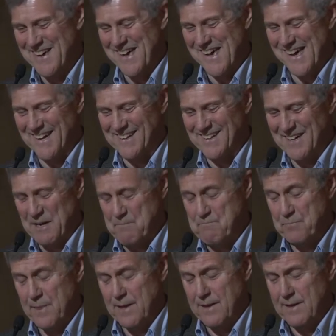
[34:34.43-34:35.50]
And, um,
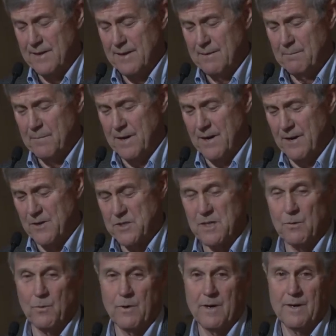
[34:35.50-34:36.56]
but I
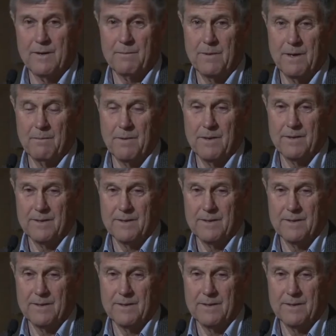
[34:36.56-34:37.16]
also wanted a, a